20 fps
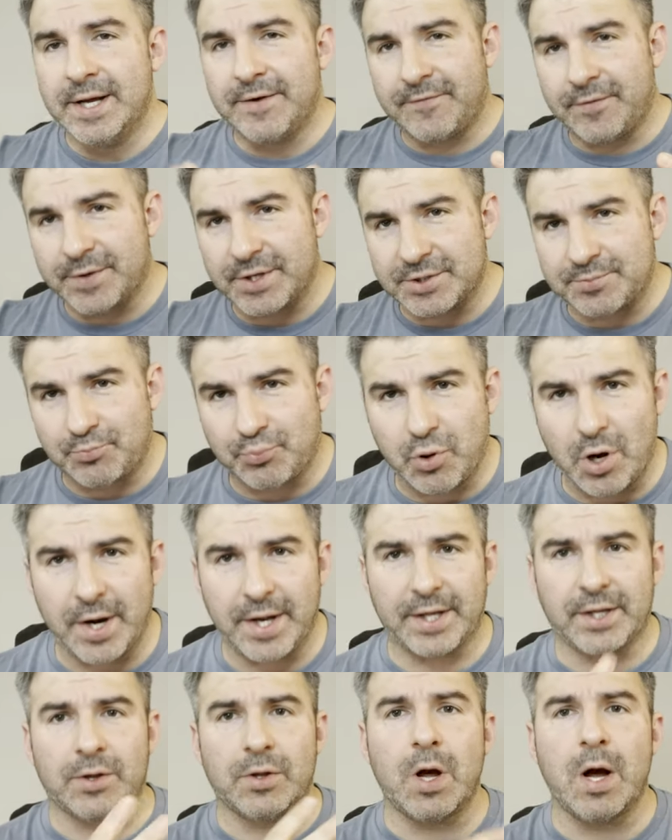for this
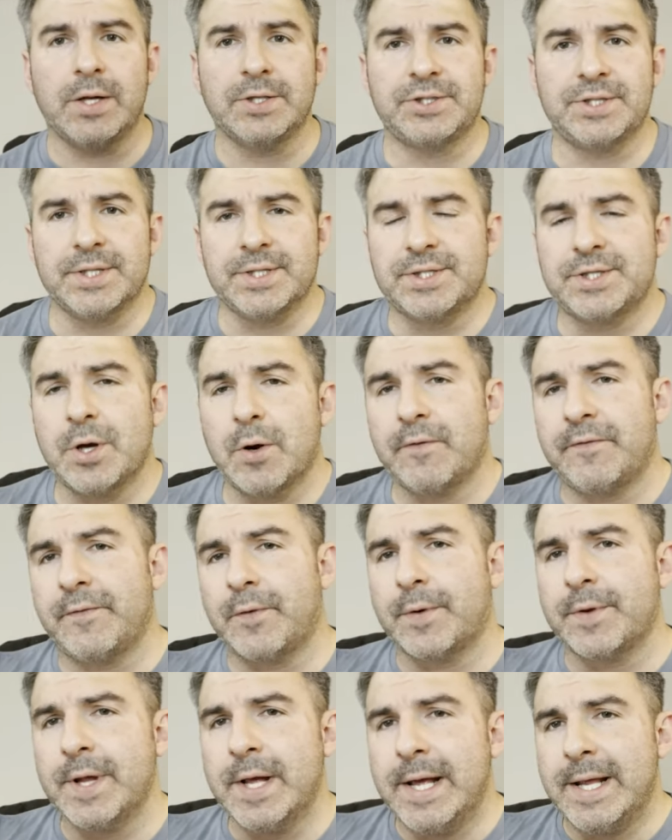product launch and so
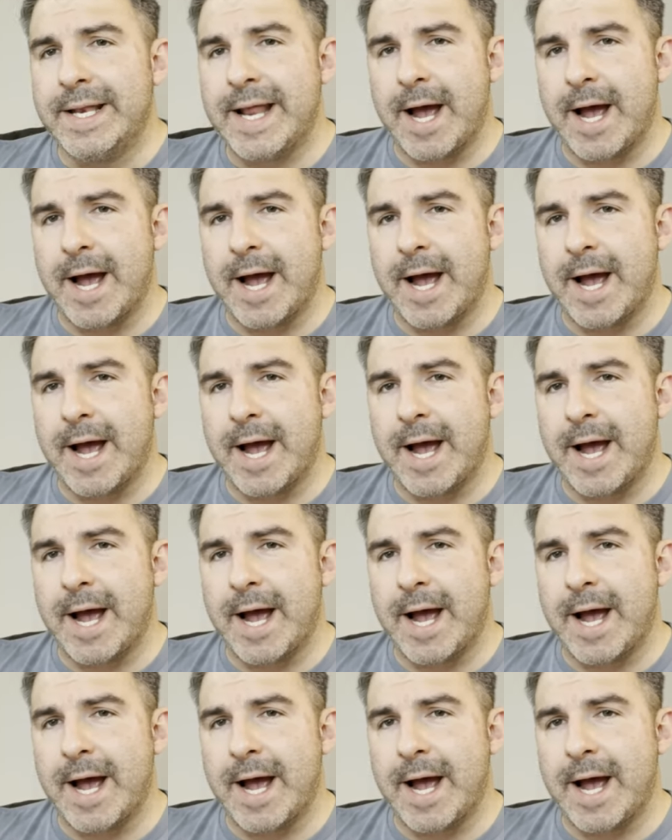forth.